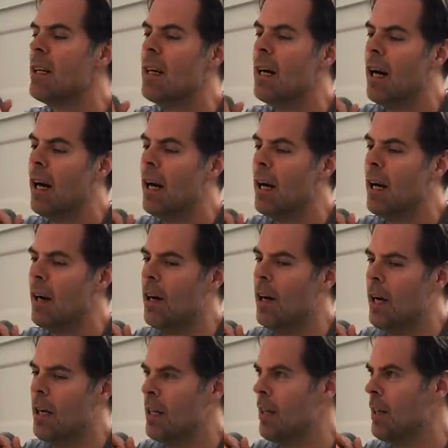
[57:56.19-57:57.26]
Uh,
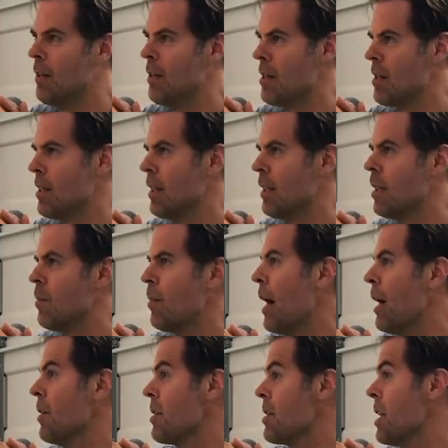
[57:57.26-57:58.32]
and then there's like the
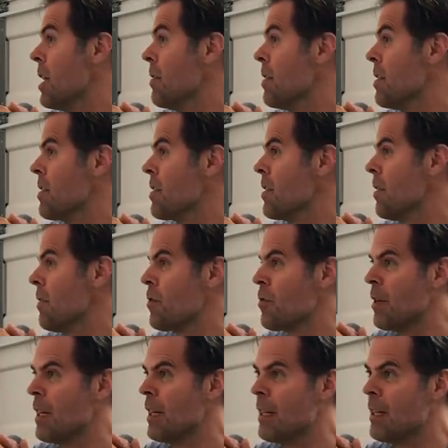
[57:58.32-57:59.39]
Miles Davis of
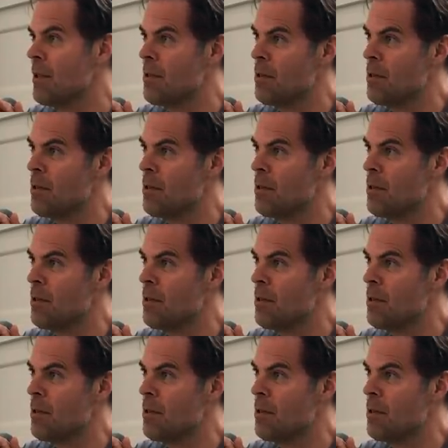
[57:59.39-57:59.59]
strains,